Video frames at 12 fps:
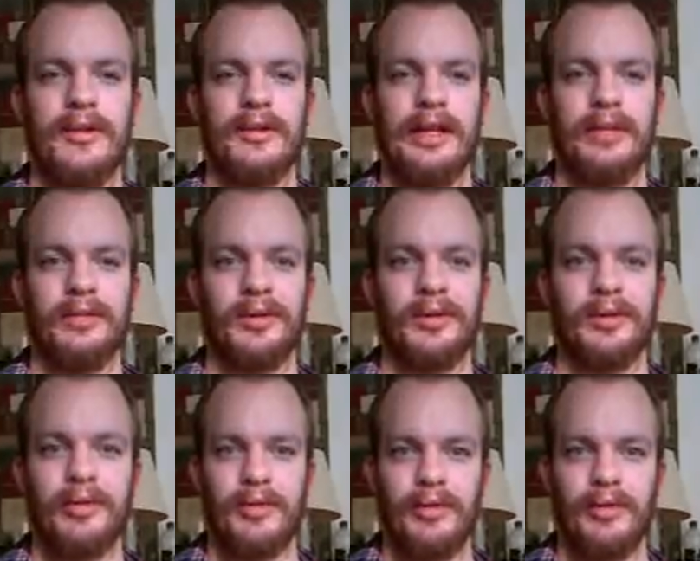
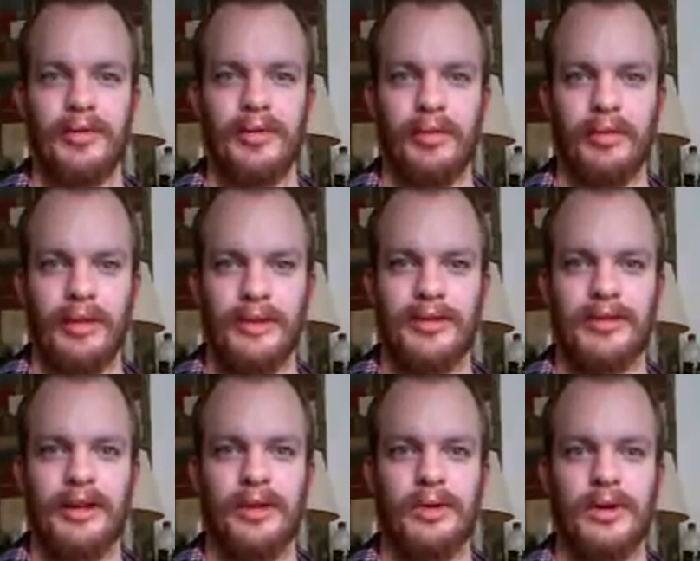interesting things
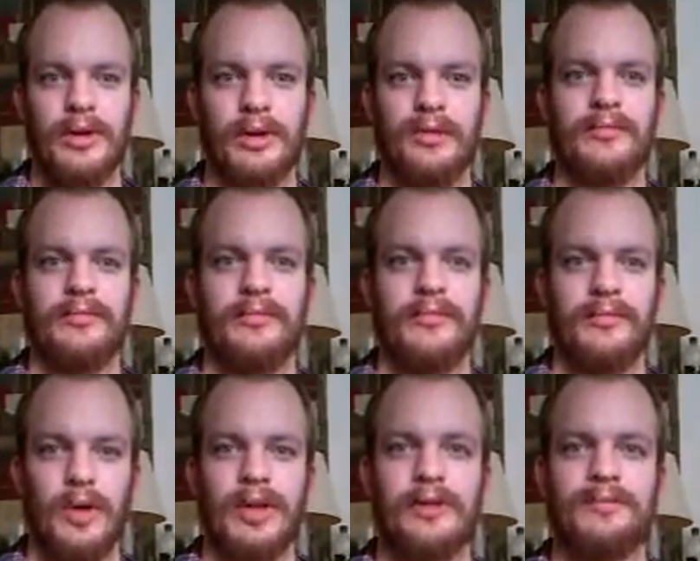anyway.
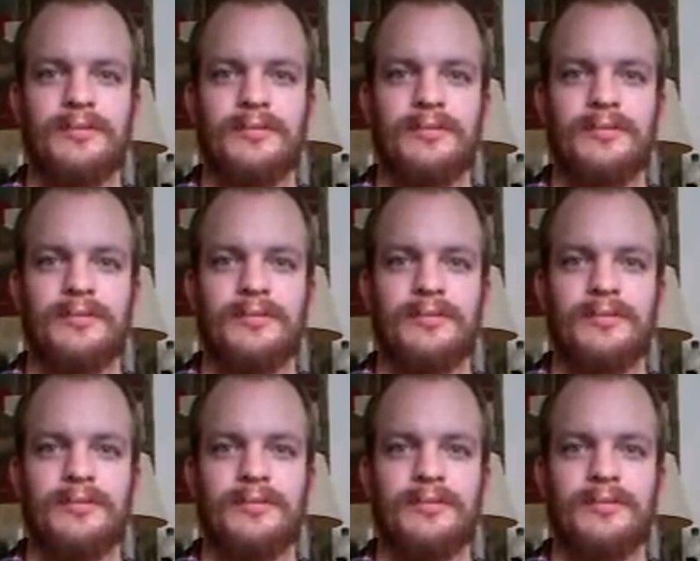Well,